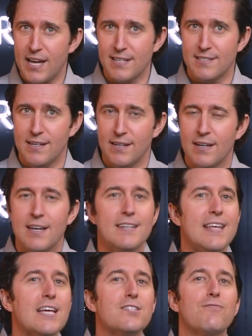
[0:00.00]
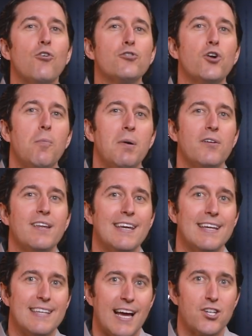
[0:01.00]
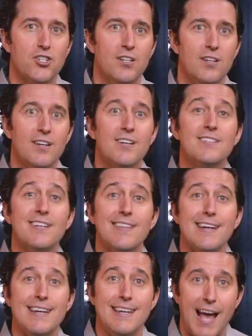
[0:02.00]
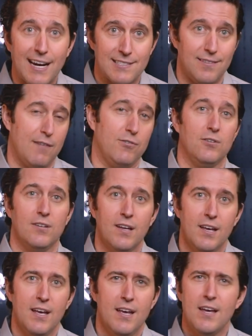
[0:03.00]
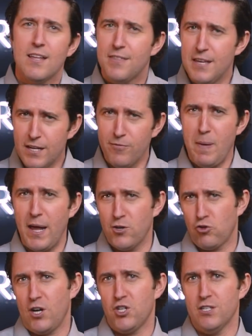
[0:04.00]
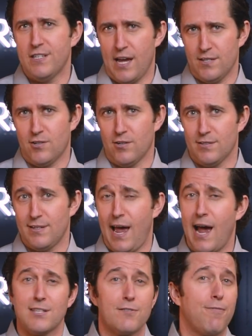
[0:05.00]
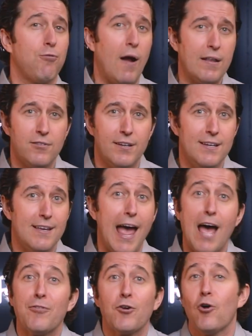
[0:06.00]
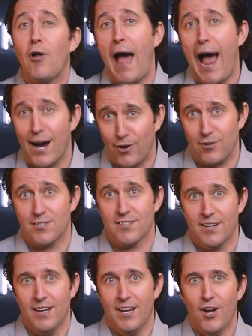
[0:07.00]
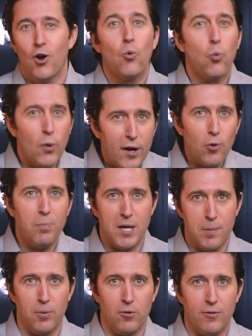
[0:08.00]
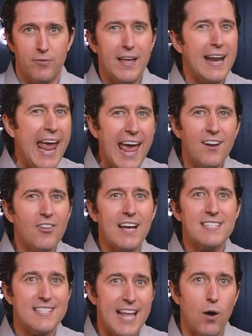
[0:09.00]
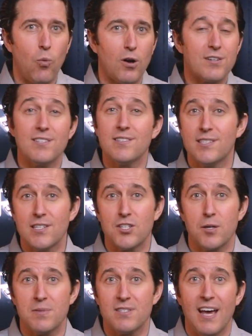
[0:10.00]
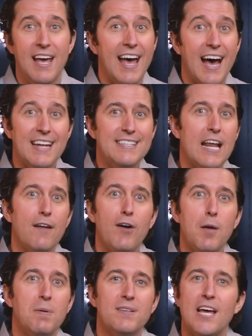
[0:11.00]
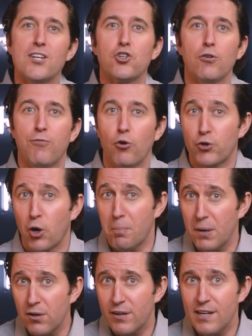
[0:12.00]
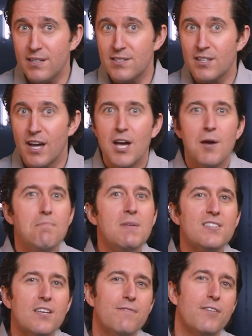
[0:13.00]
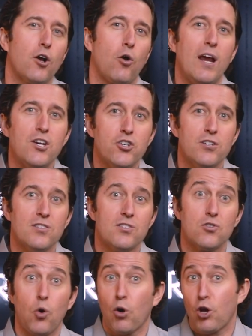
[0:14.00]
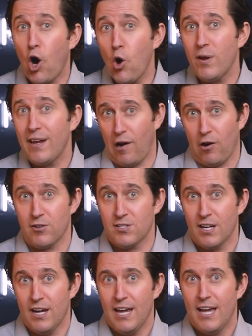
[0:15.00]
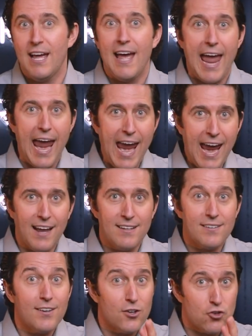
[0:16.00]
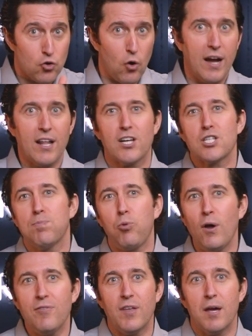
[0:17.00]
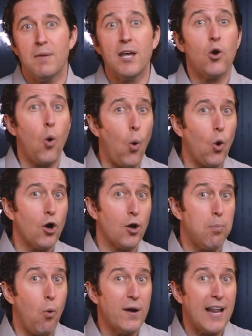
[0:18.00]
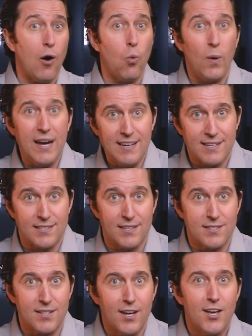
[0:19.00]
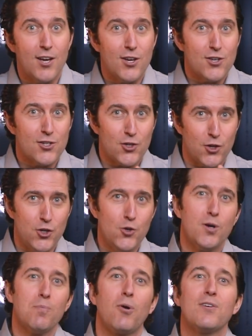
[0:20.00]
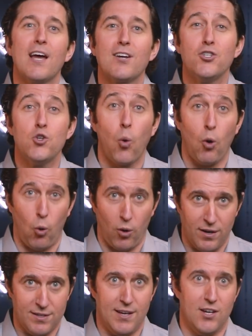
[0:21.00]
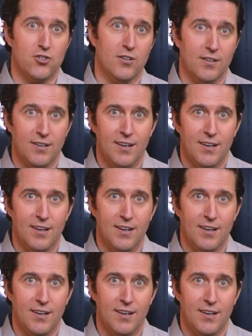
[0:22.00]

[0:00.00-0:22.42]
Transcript: testing takes vulnerability detection to the next level. Think of penetration testers as friendly, ethical hackers. Real people that analyze networks and systems, identify potential vulnerabilities, misconfigurations, or coding errors, and try to exploit them in order to point out weaknesses so you can protect your organization.